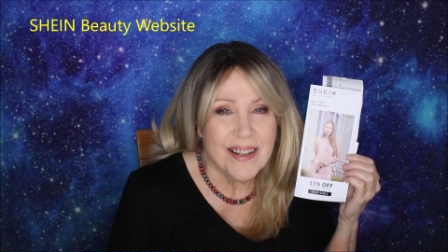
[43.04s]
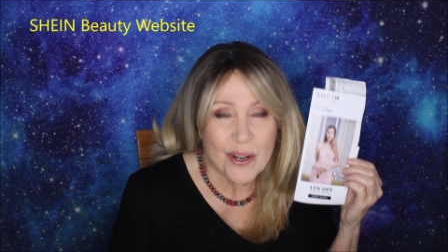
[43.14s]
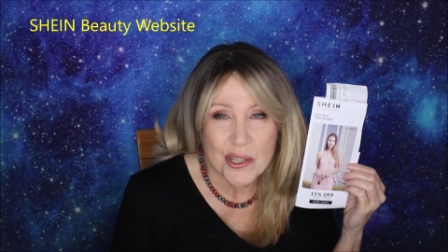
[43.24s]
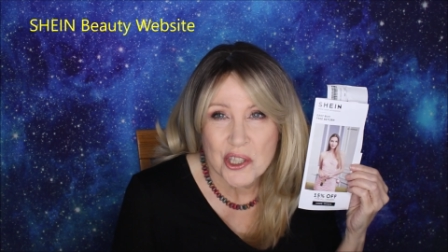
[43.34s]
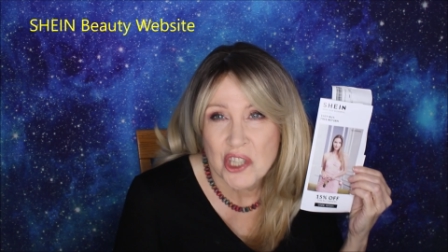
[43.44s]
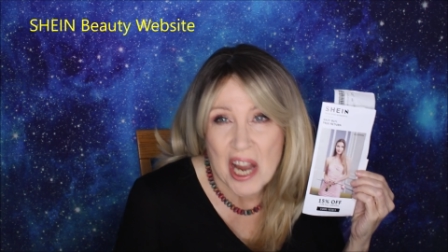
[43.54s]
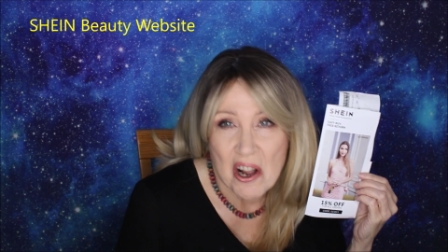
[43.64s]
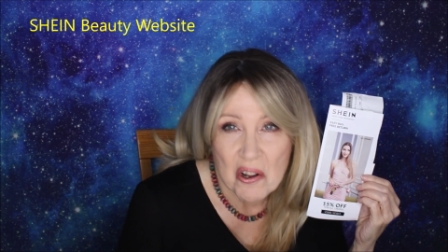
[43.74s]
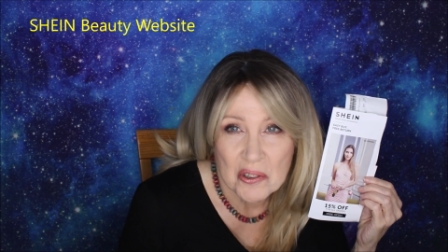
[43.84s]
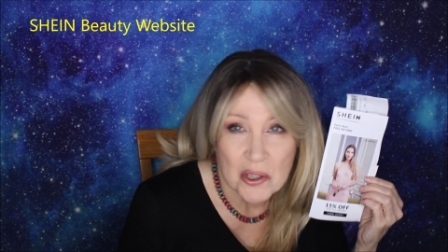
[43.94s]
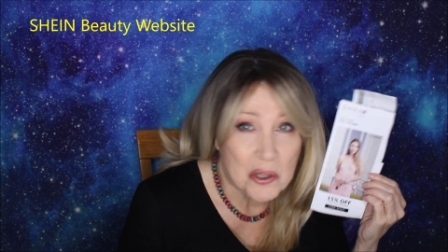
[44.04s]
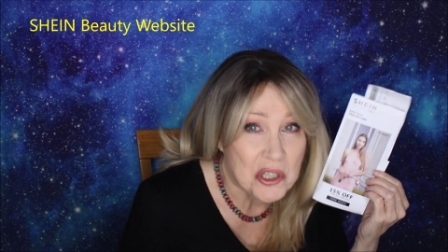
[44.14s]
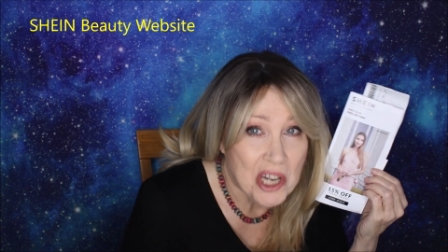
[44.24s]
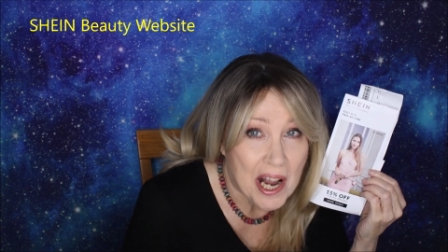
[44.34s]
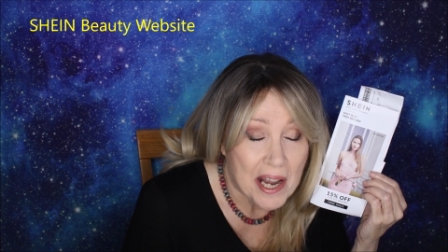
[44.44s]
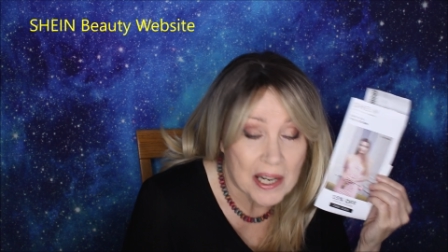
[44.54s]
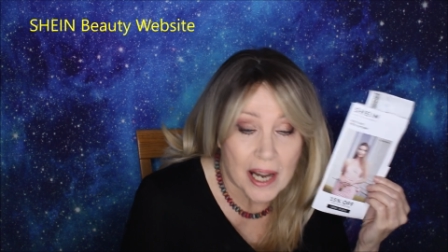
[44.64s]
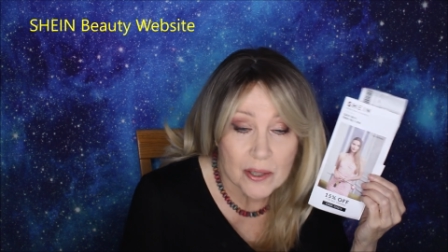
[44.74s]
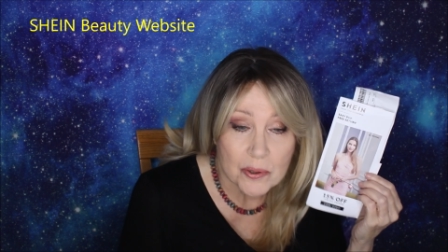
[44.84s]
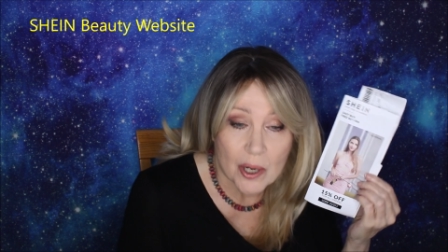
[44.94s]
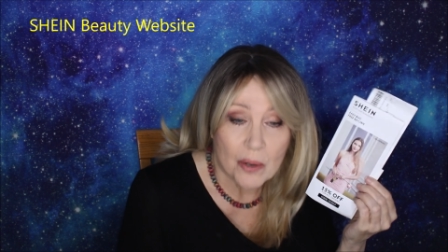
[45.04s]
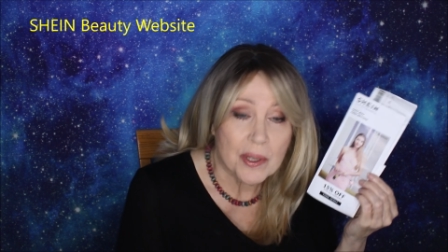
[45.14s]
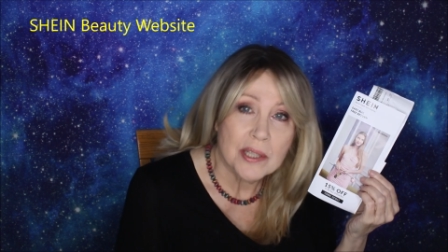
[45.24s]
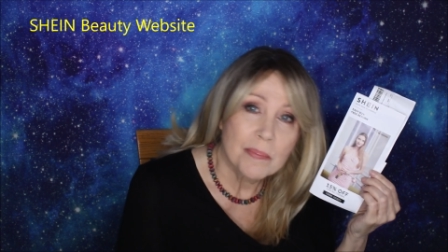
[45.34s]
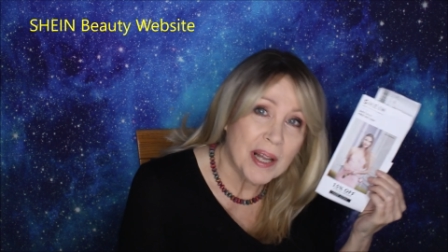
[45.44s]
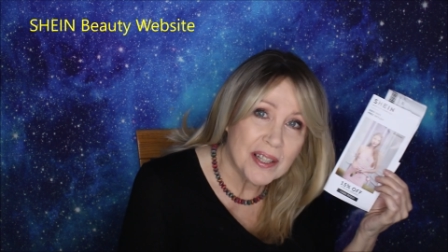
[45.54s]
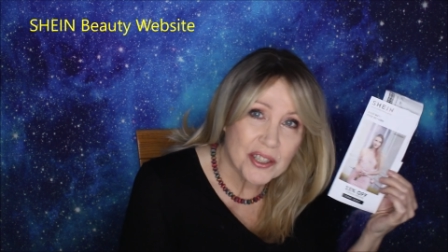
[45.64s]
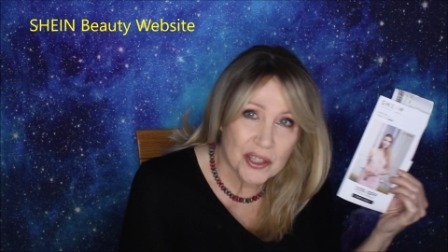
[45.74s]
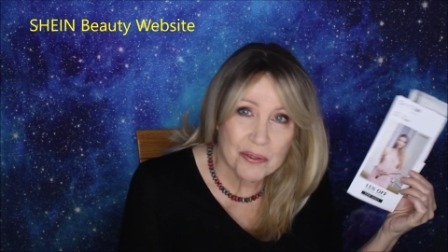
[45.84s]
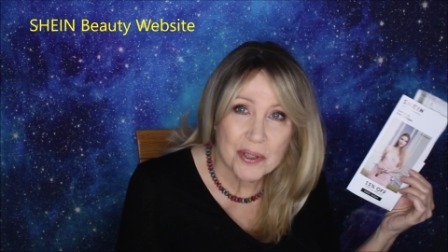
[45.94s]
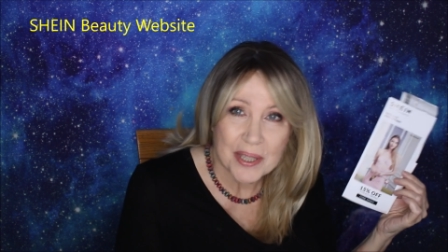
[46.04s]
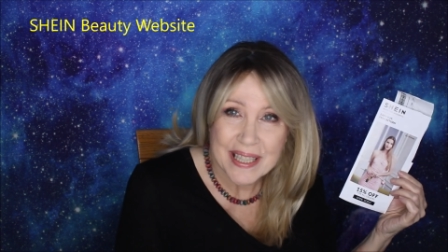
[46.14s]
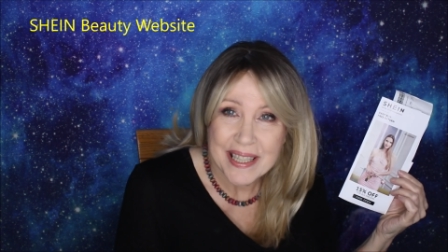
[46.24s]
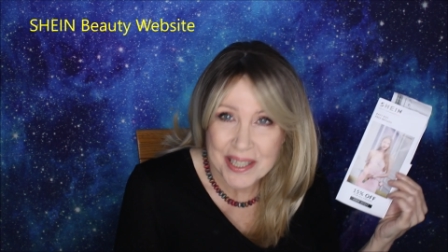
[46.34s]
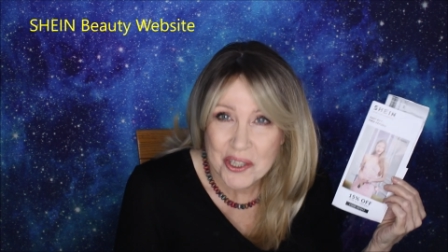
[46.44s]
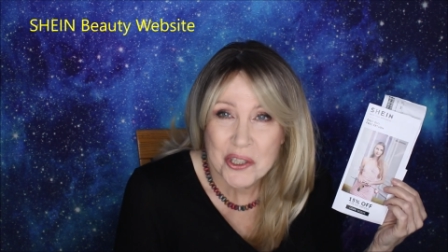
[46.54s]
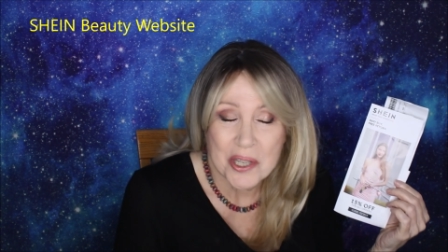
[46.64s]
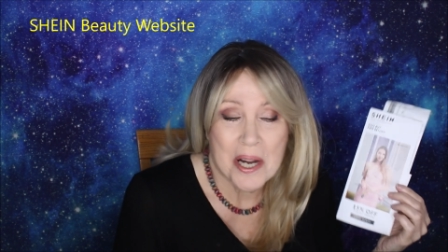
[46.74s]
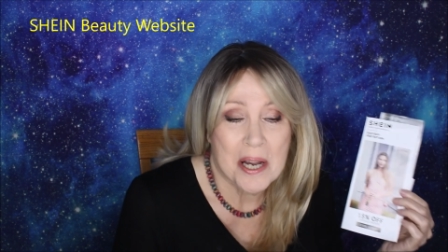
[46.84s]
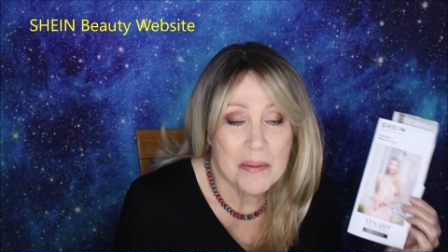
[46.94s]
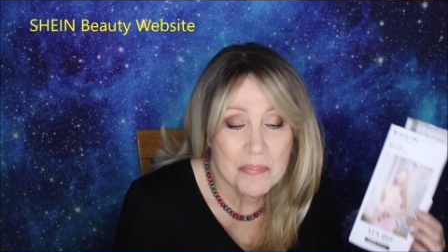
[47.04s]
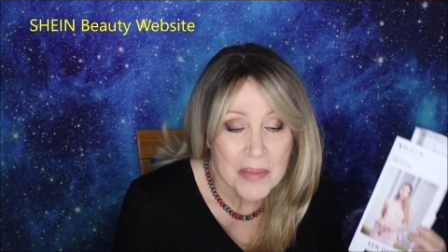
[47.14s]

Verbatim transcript: or Shein or Shein, I don't know, they spell it differently each time,